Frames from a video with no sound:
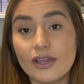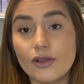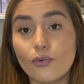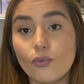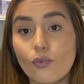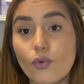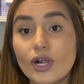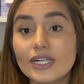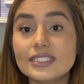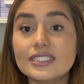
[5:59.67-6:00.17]

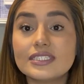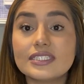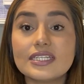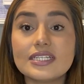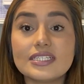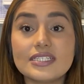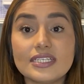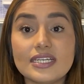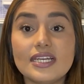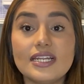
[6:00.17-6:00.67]
Once the
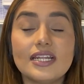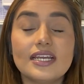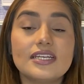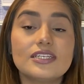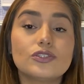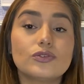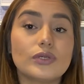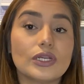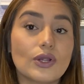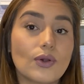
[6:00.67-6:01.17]
deed
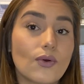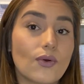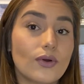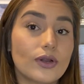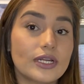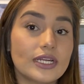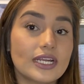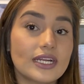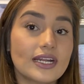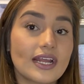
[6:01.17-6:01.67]
is
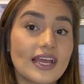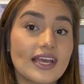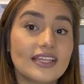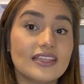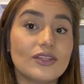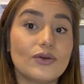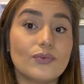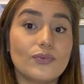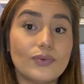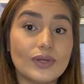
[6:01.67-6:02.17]
recorded,
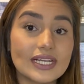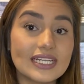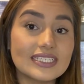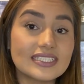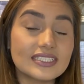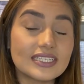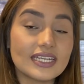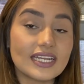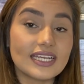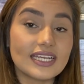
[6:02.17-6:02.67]
the real estate